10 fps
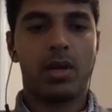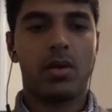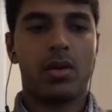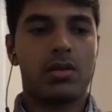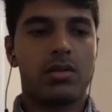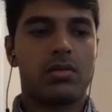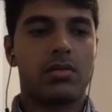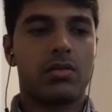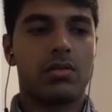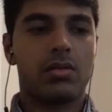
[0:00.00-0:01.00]

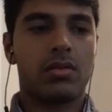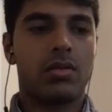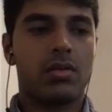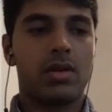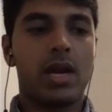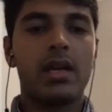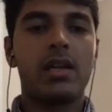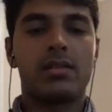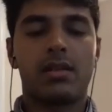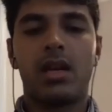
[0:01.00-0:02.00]
because
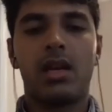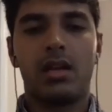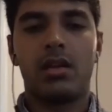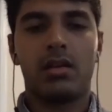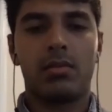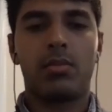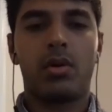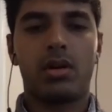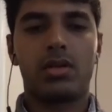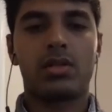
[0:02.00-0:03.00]
writing is really
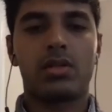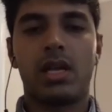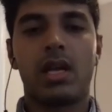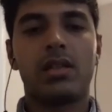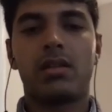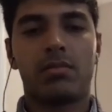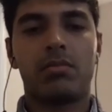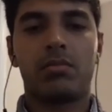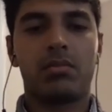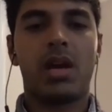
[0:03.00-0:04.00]
important. So the
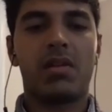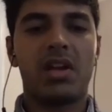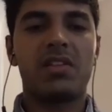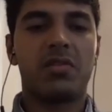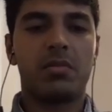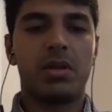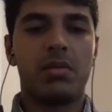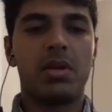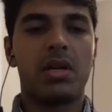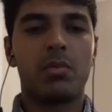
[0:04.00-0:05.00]
other advice would
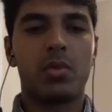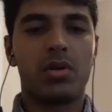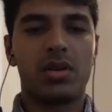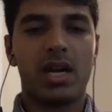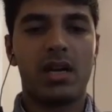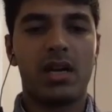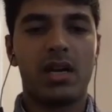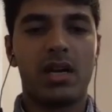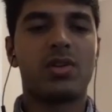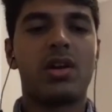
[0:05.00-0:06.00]
be become good
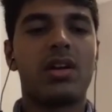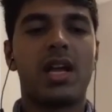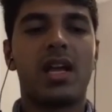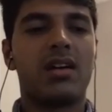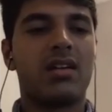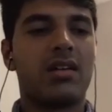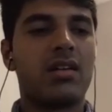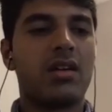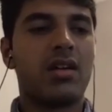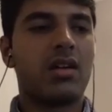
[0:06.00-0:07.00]
writers. And it's not like
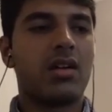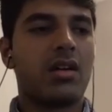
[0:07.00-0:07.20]
a